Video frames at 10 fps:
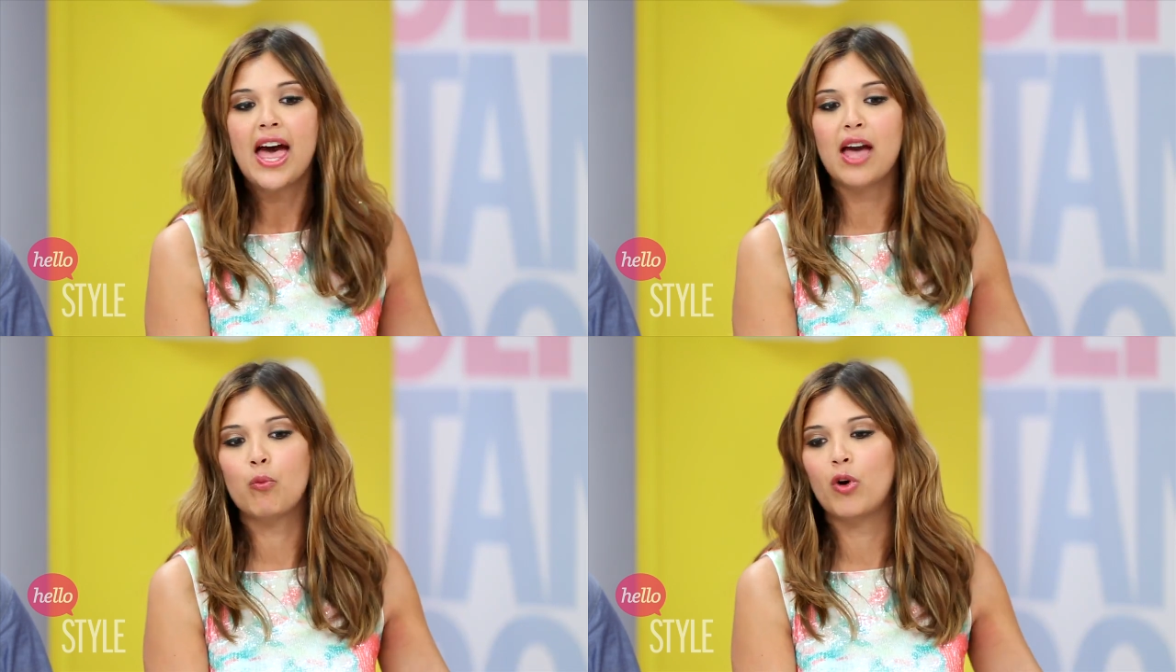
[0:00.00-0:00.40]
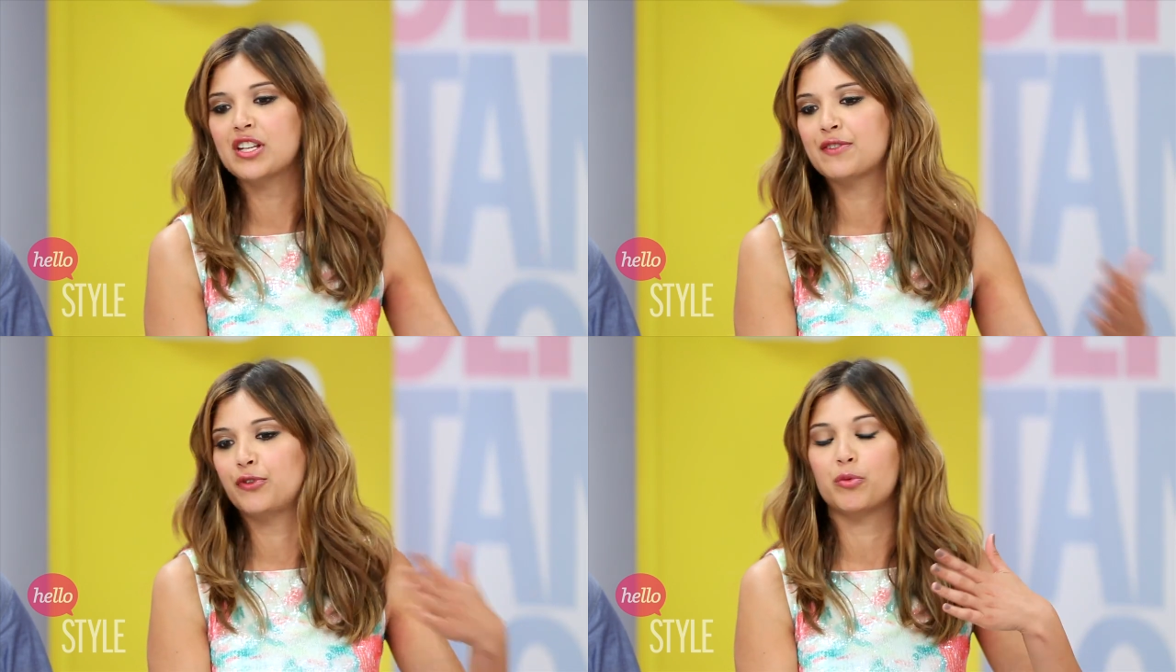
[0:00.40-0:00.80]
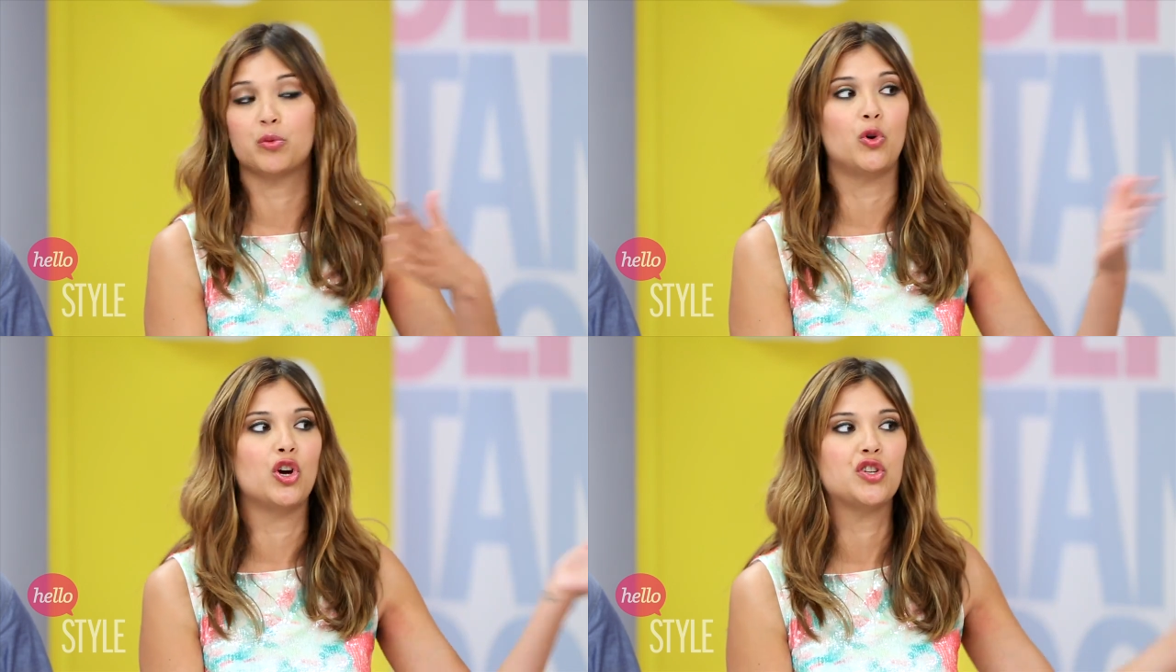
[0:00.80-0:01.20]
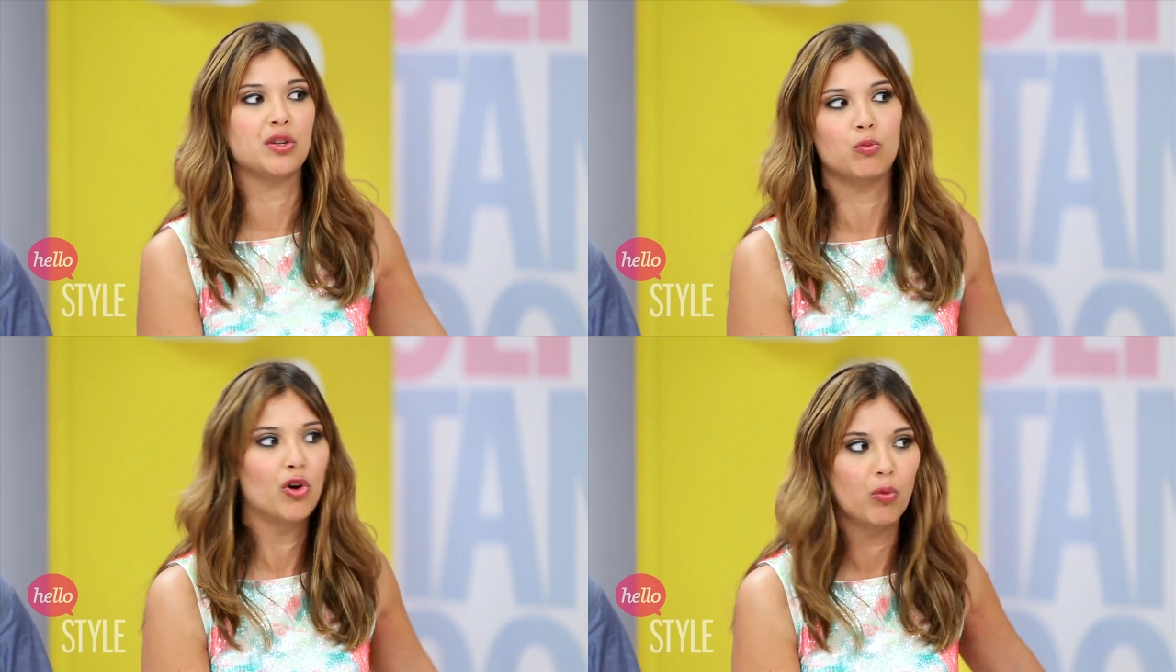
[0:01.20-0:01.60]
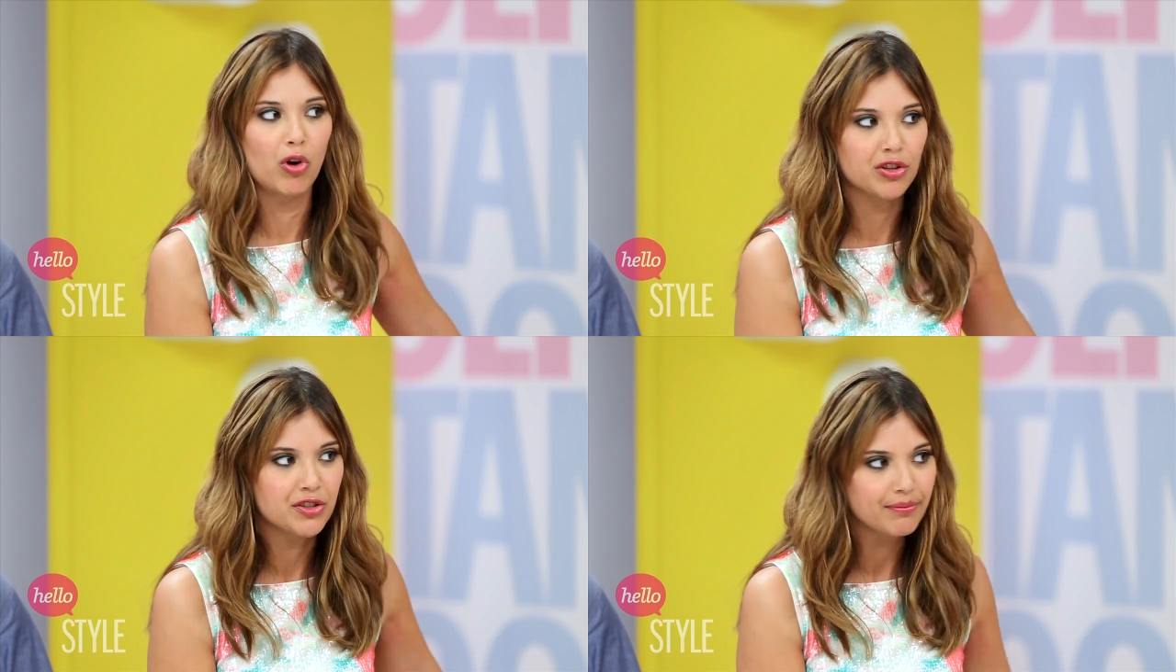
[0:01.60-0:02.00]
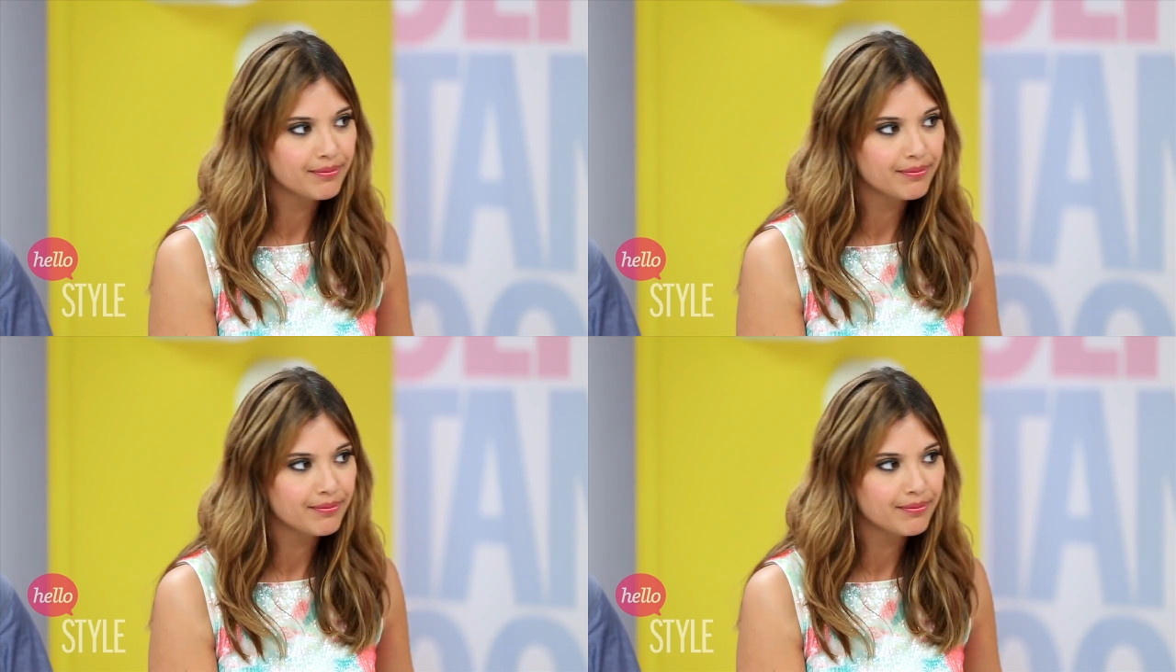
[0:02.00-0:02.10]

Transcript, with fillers: and what has flopped worse than Waterworld?